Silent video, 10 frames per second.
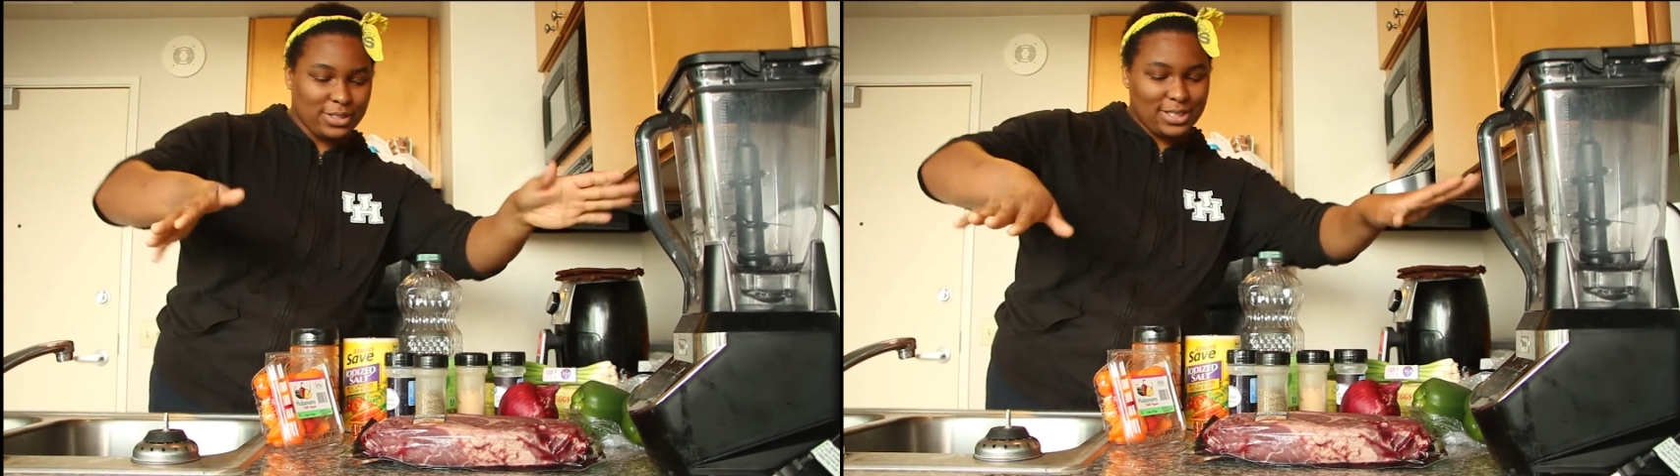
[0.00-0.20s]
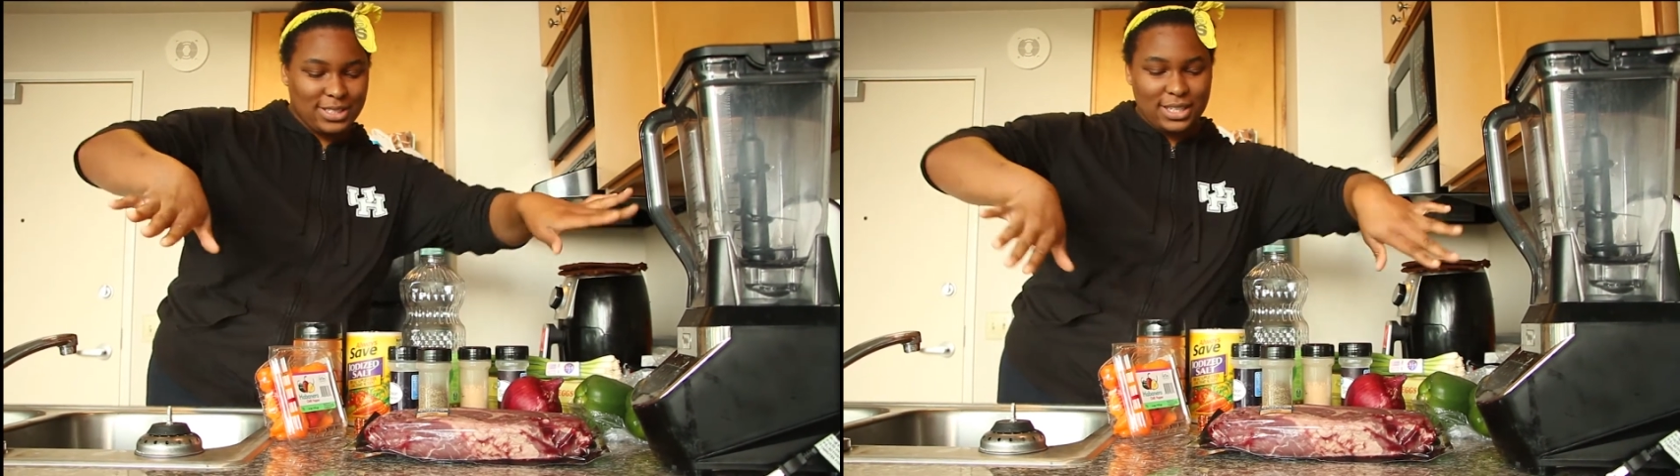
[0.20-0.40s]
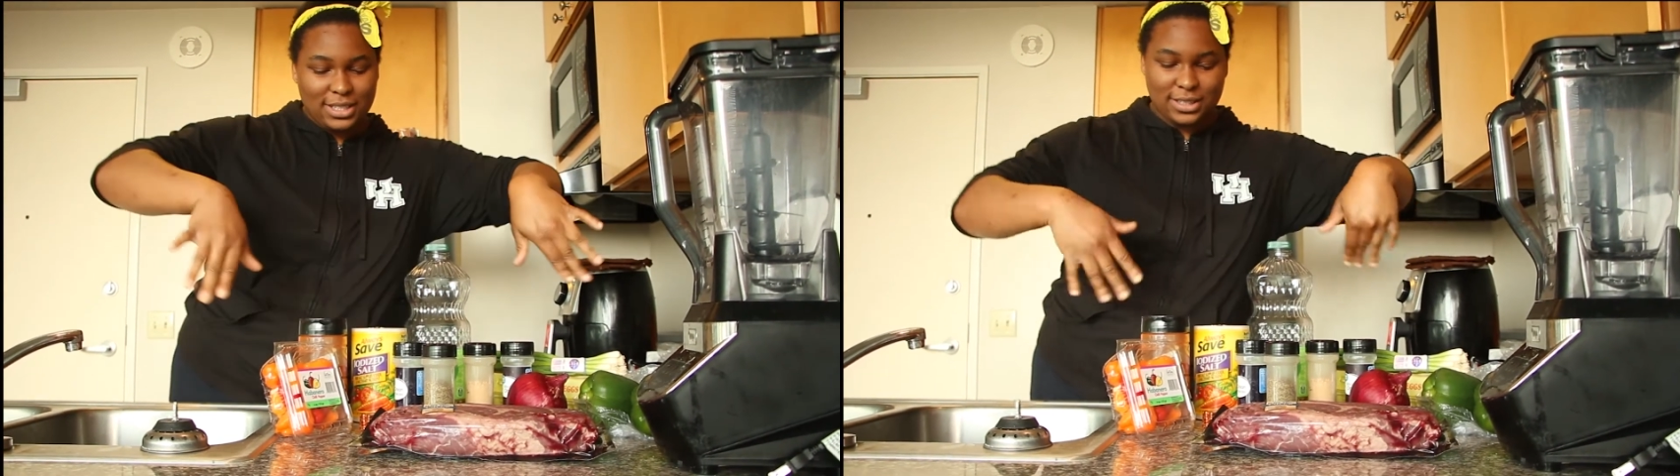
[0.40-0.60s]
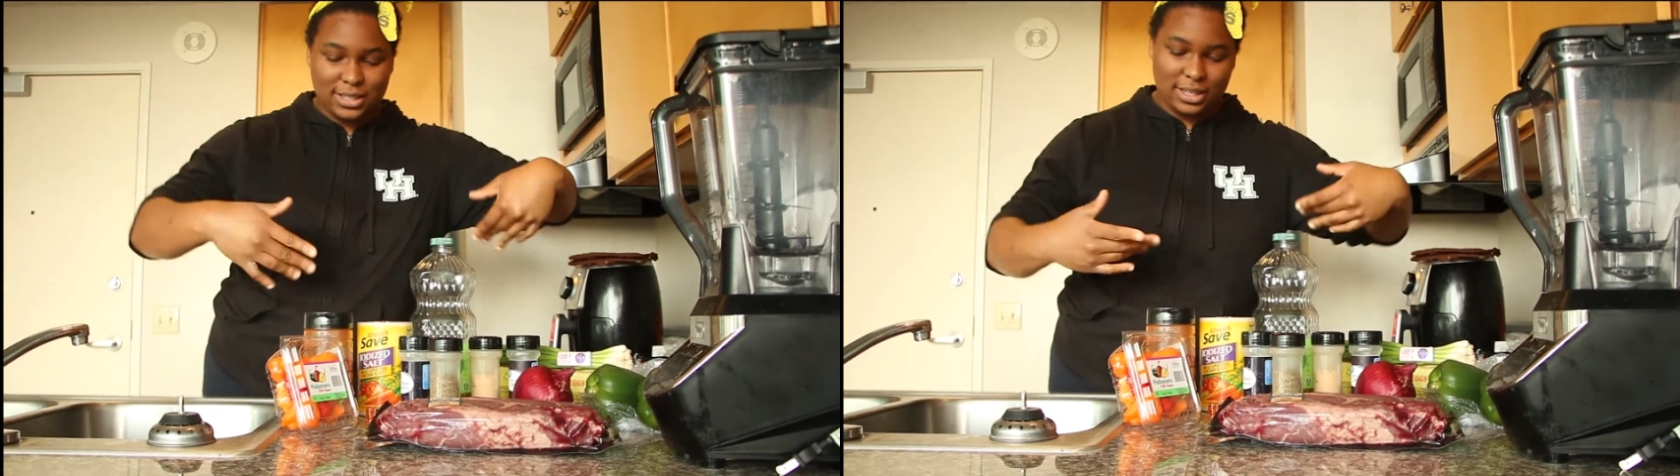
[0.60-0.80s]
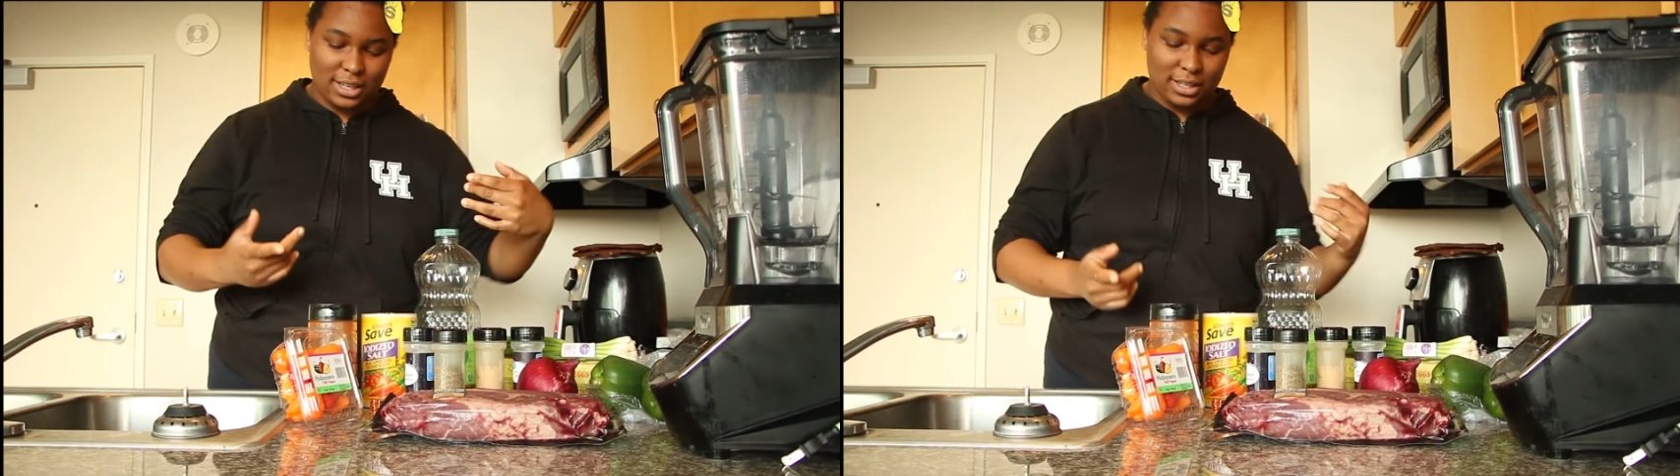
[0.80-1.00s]

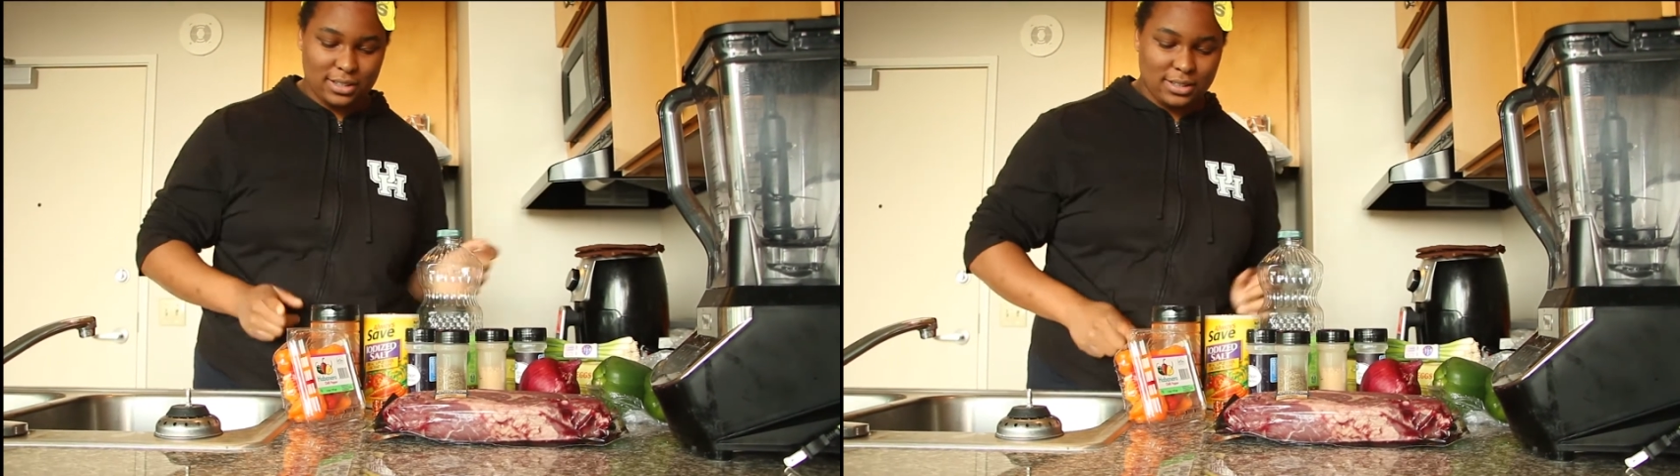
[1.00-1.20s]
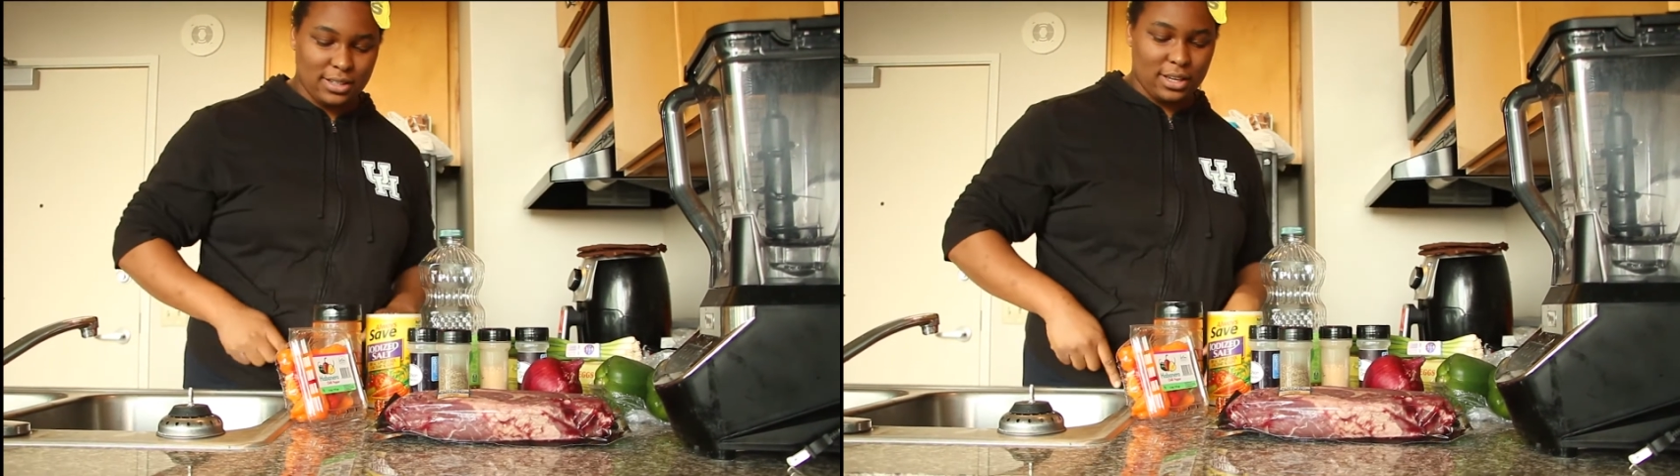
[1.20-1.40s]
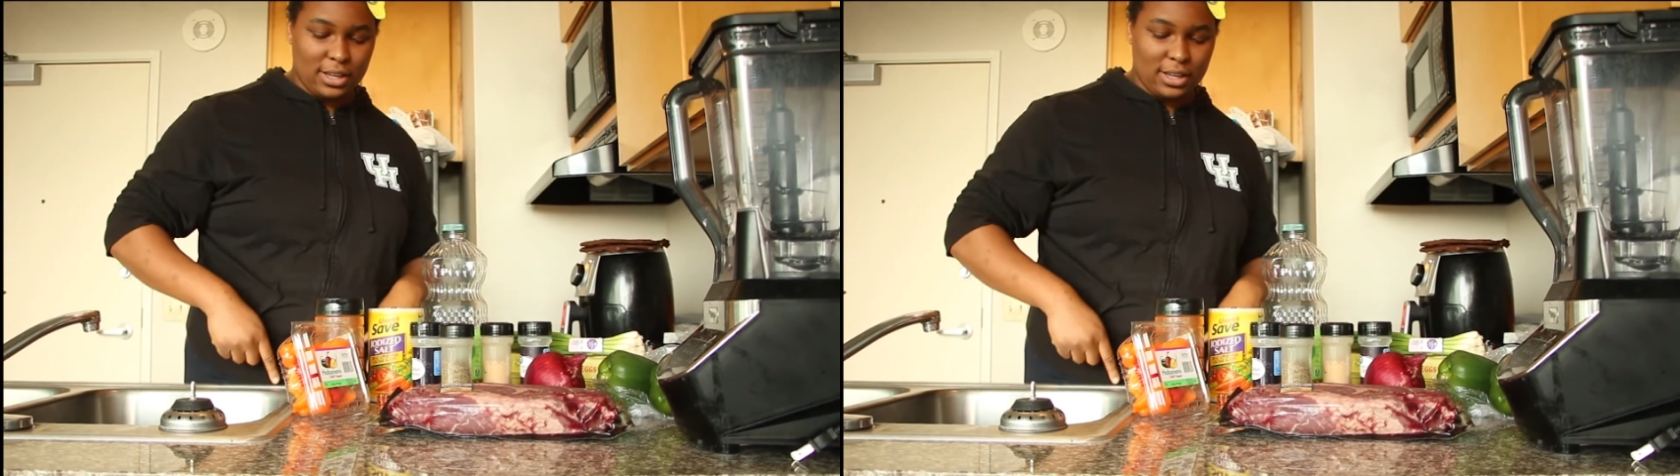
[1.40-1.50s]
seasonings.